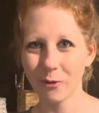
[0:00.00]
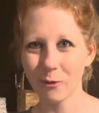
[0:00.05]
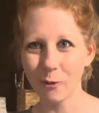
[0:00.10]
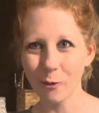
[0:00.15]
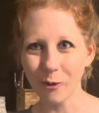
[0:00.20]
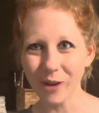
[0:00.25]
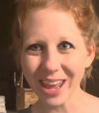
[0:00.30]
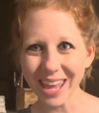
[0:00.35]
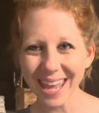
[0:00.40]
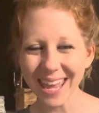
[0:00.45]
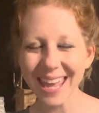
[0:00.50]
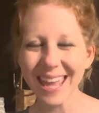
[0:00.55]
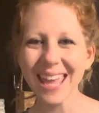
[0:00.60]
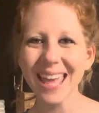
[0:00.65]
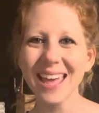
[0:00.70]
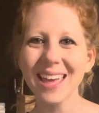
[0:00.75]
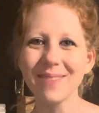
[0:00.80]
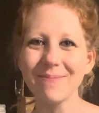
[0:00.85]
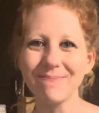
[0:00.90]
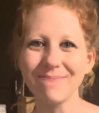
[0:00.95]

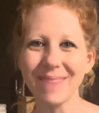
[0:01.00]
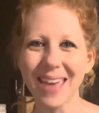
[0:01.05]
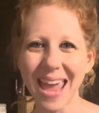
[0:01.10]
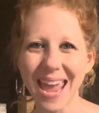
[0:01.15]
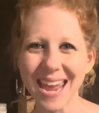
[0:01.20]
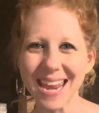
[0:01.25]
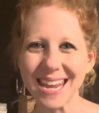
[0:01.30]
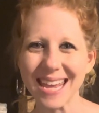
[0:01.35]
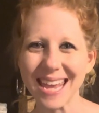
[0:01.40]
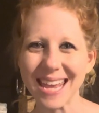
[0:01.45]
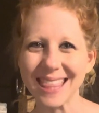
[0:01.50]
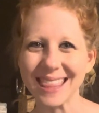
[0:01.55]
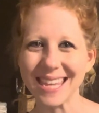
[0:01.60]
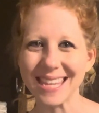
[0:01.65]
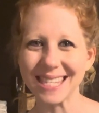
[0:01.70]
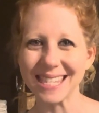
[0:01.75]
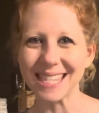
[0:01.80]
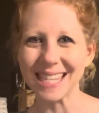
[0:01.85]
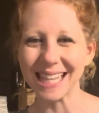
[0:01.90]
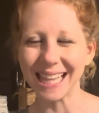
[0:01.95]
We made it.
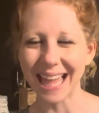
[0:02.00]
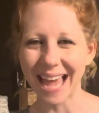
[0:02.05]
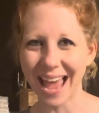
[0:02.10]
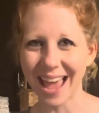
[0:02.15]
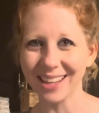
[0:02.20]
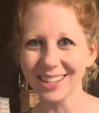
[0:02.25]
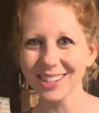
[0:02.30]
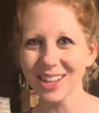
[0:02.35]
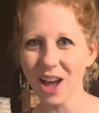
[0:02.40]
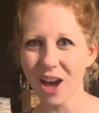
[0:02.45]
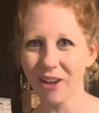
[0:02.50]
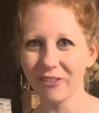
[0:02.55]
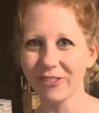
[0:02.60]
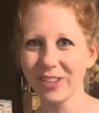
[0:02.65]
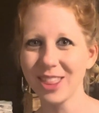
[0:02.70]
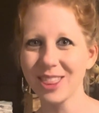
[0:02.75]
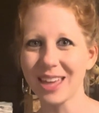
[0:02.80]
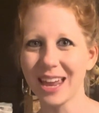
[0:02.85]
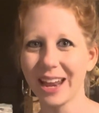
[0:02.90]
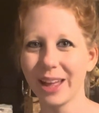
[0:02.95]
This is the last
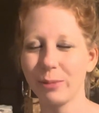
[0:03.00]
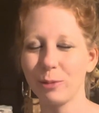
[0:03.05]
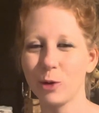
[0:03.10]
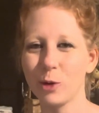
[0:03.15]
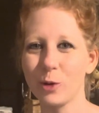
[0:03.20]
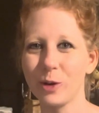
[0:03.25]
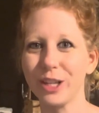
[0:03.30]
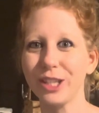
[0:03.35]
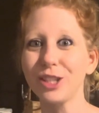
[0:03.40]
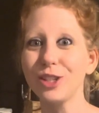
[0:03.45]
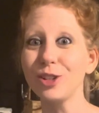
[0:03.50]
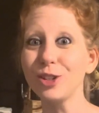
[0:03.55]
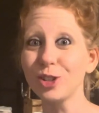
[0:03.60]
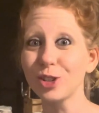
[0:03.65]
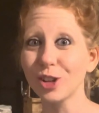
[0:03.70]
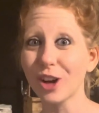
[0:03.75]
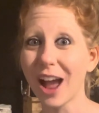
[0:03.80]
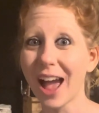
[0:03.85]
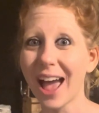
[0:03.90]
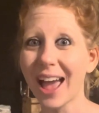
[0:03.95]
coffee that I'm going to
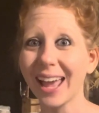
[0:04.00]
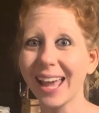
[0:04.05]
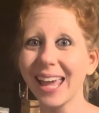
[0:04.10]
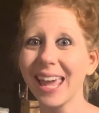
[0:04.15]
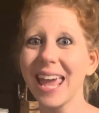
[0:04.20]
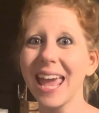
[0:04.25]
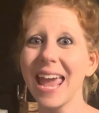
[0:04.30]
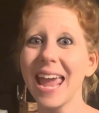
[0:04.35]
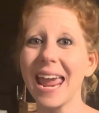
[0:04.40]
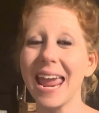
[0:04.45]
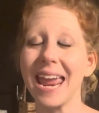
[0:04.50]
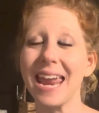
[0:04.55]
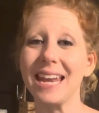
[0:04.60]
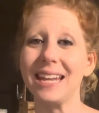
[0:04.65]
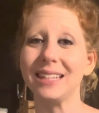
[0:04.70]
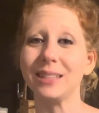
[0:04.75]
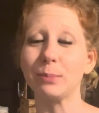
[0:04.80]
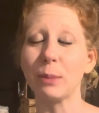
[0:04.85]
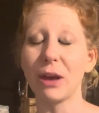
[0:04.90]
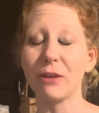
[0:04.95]
try. It
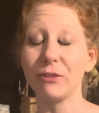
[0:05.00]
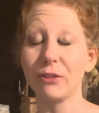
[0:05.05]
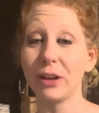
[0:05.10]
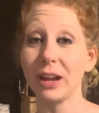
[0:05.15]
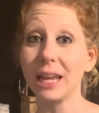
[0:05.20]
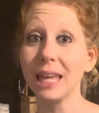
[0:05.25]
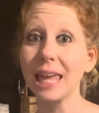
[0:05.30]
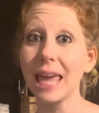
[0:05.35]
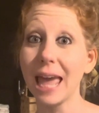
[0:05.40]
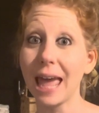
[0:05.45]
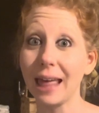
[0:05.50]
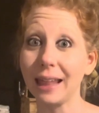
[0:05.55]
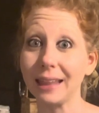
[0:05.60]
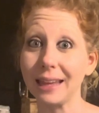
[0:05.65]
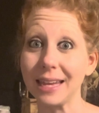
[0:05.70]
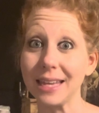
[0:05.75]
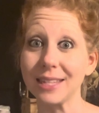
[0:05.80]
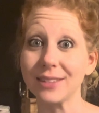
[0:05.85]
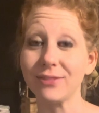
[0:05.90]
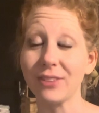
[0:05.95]
is my friend
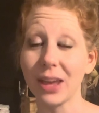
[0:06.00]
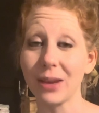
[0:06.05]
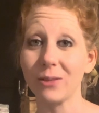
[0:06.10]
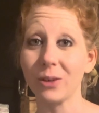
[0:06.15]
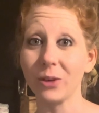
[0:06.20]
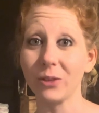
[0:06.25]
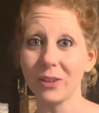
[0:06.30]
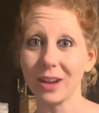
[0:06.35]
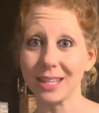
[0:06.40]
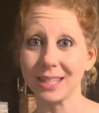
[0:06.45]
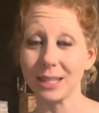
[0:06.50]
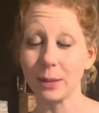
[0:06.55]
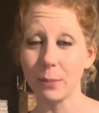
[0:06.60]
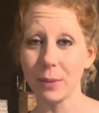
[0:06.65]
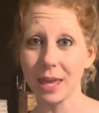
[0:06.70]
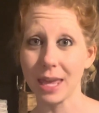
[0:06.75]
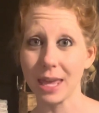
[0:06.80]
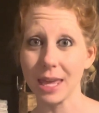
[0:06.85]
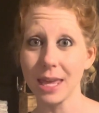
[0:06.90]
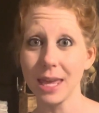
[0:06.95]
Kelly's favorite
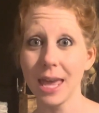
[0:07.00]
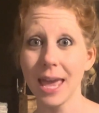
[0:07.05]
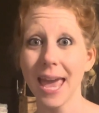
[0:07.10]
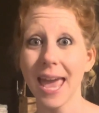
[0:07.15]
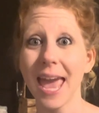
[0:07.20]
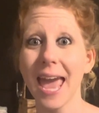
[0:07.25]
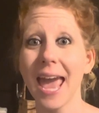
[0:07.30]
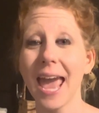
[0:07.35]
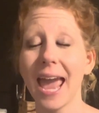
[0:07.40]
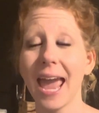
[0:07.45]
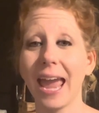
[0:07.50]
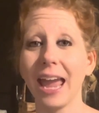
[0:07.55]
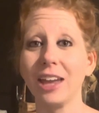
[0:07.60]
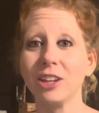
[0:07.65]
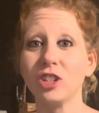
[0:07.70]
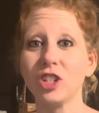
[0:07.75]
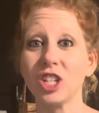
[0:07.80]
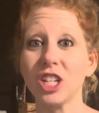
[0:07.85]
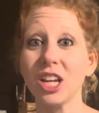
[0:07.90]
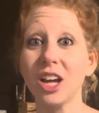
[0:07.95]
recipe,
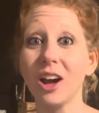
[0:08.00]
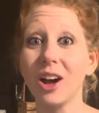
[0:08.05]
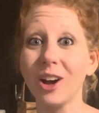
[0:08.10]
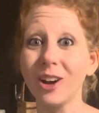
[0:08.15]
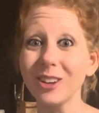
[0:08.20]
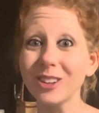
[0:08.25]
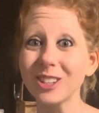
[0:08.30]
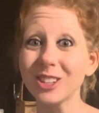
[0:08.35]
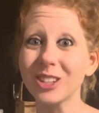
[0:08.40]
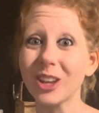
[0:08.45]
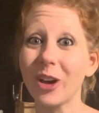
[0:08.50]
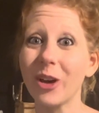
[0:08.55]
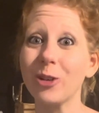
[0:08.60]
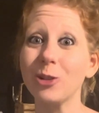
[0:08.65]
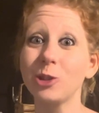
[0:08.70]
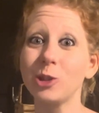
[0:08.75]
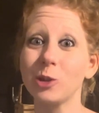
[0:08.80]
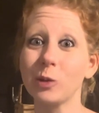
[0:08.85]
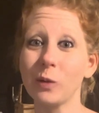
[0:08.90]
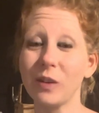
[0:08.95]
and she also
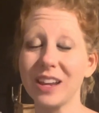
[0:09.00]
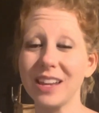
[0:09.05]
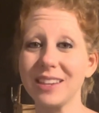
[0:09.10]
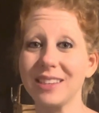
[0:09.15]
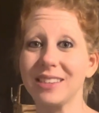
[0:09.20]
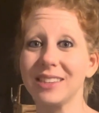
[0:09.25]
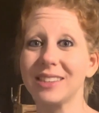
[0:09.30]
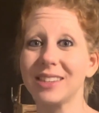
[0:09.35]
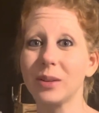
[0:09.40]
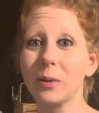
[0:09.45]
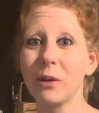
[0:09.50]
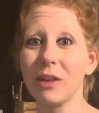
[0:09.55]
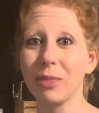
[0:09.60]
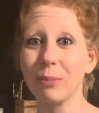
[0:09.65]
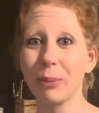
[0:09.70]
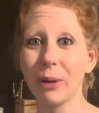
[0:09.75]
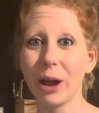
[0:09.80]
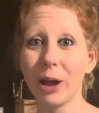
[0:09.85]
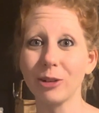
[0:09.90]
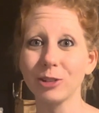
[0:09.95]
sweetens
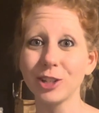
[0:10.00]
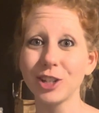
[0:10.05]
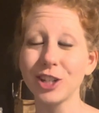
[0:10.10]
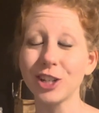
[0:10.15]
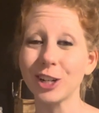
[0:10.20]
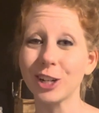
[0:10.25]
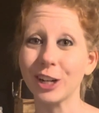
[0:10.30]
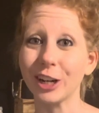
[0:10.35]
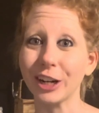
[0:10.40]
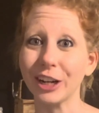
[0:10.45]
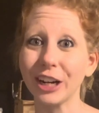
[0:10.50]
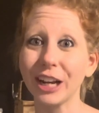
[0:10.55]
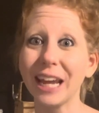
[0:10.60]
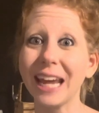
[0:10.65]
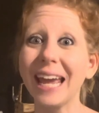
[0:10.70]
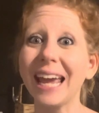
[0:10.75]
with brown sugar.